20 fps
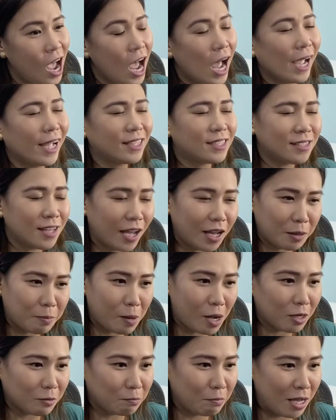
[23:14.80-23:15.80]
It's not
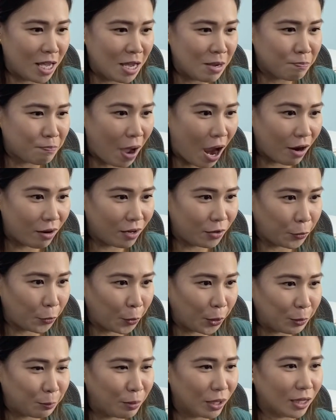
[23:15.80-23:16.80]
about being
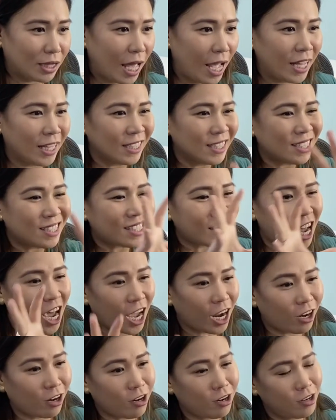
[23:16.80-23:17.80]
paranoid, but the
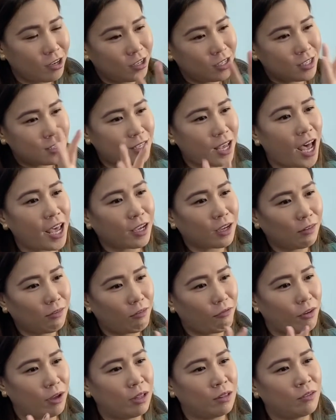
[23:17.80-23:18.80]
entire cycle
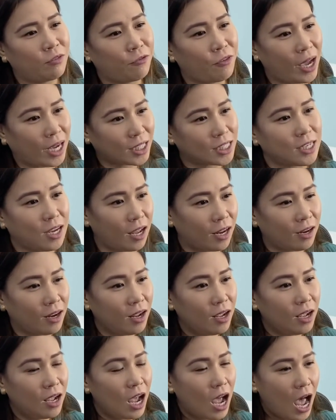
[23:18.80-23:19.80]
of infection
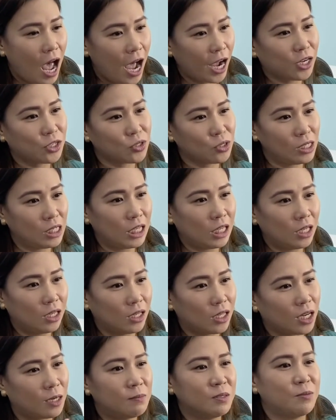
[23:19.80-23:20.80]
actually
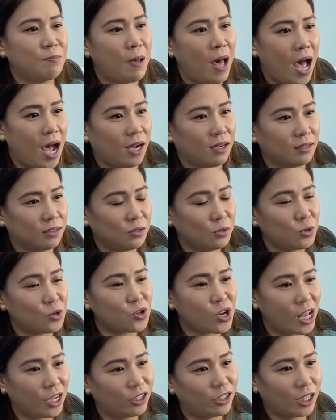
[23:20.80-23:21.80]
comes back to
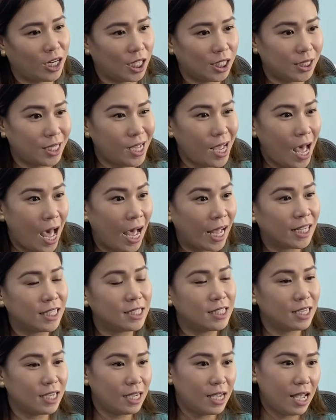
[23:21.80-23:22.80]
general
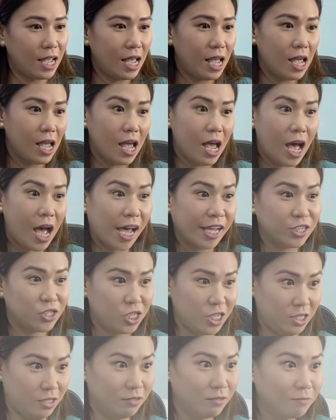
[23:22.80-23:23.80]
hand
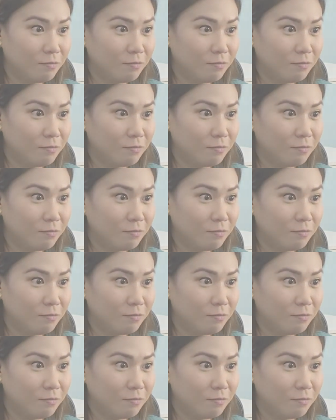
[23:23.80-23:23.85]
hygiene.